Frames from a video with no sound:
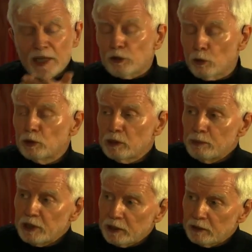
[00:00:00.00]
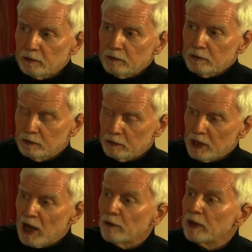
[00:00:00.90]
I can only be
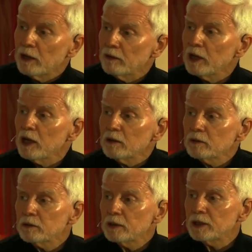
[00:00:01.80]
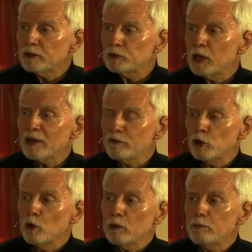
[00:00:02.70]
now, now, now. There's, I
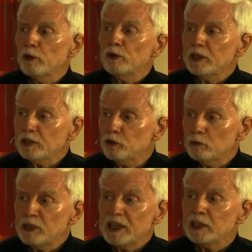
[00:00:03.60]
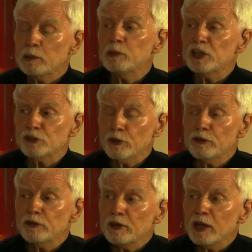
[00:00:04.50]
have no ability to be any place
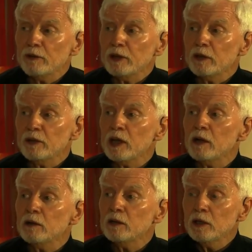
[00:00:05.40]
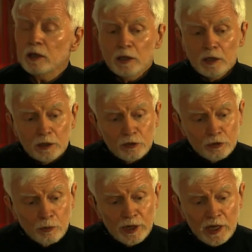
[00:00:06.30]
other than now, now, now.
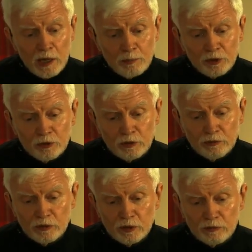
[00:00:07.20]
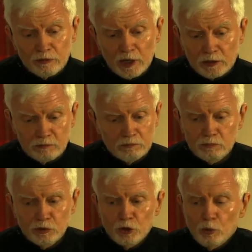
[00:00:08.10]
And so what happens if, if I,
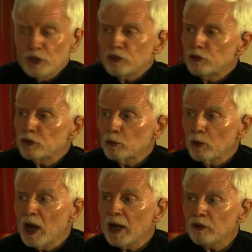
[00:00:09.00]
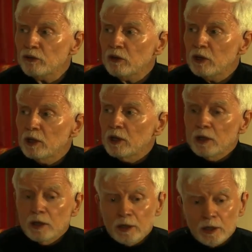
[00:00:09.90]
situations arise,
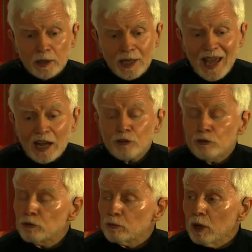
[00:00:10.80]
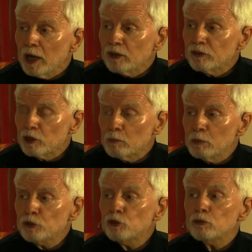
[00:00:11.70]
uh, actions arise that are
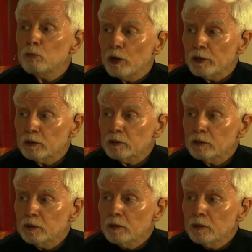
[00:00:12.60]
much smarter